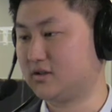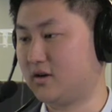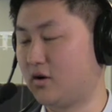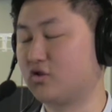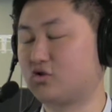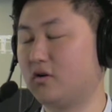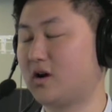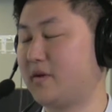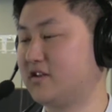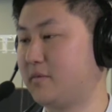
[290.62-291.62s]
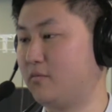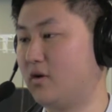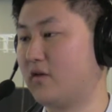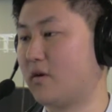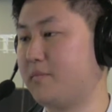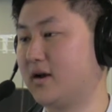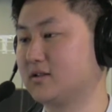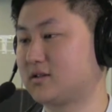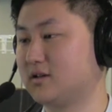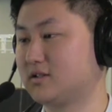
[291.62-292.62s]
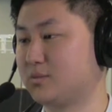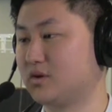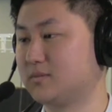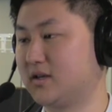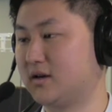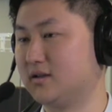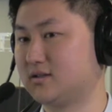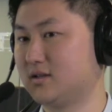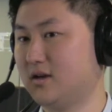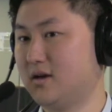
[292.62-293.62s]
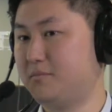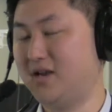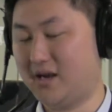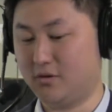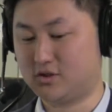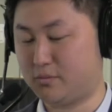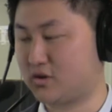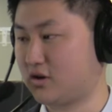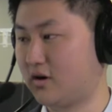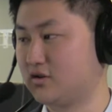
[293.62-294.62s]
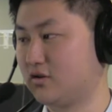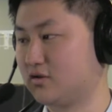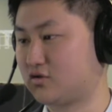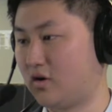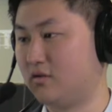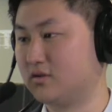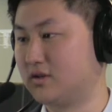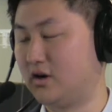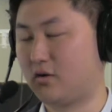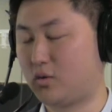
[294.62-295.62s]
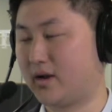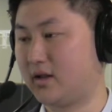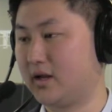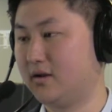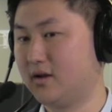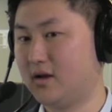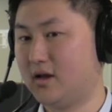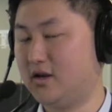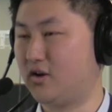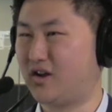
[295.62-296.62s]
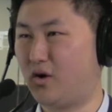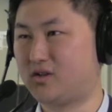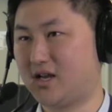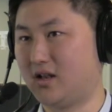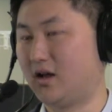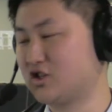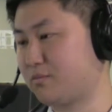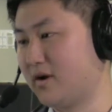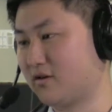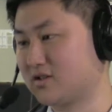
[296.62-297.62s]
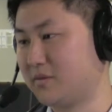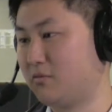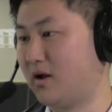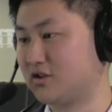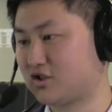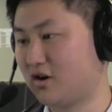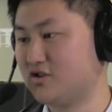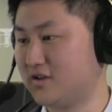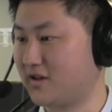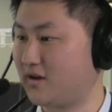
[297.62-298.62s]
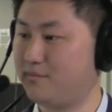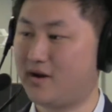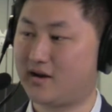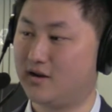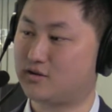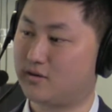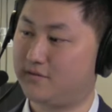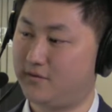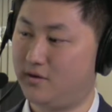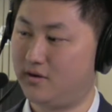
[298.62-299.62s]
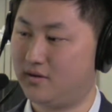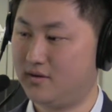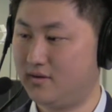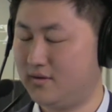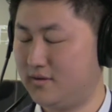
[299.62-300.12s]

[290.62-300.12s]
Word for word: uh, or drone companies have been one of our biggest customers because being able to supercharge your drone, you know, quickly. Yep. You know, you could go take a lunch break or something while it's charging, then come sure. back and it's already full. Yeah,